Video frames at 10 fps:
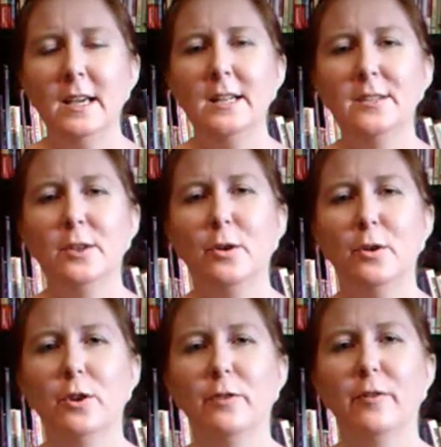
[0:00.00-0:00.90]
He
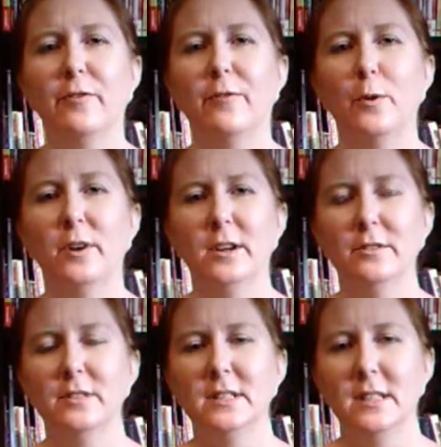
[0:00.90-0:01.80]
sold over
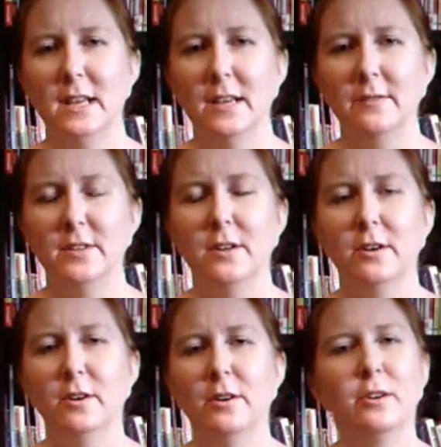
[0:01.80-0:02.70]
400 slaves and
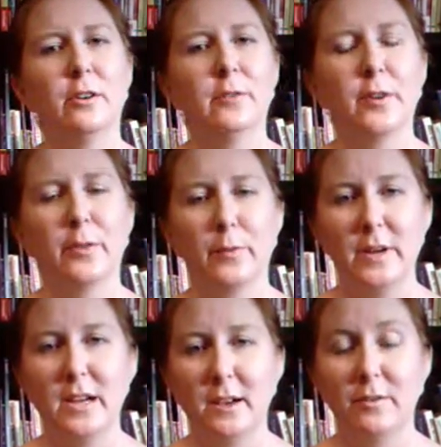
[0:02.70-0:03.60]
earned over
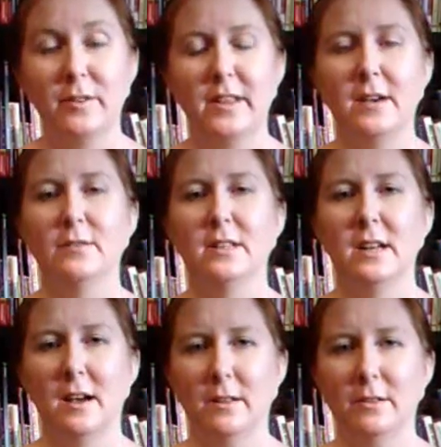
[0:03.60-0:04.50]

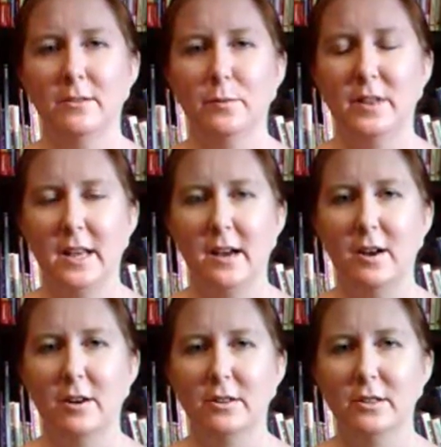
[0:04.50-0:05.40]
$300,000 with that
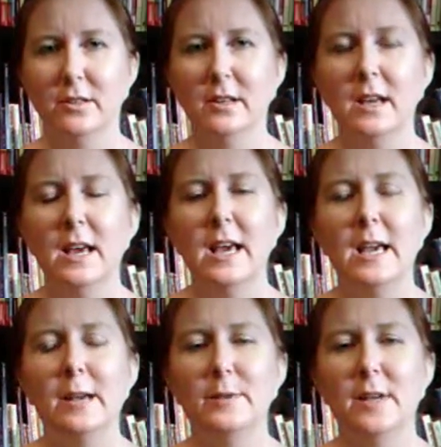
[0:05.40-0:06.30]
auction.
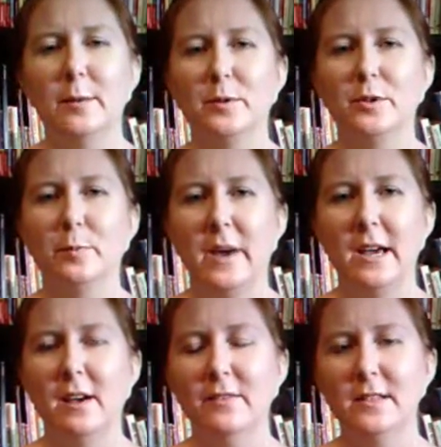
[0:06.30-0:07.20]
He was able to pay
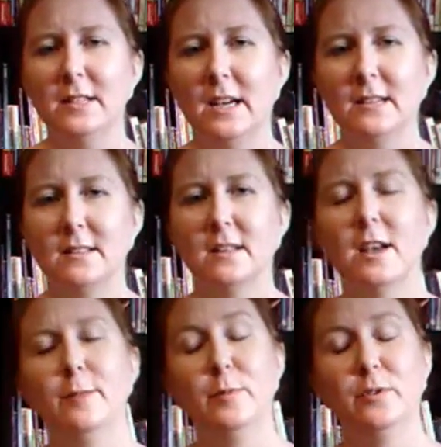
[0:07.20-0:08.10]
off his debts
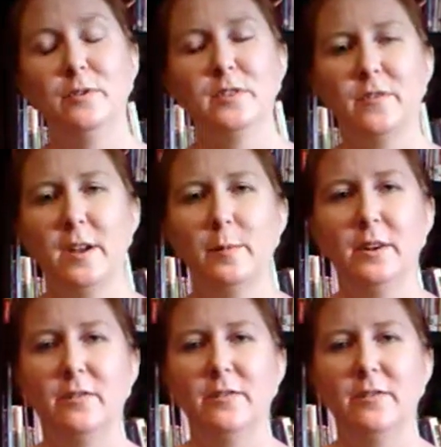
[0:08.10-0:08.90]
and move his family to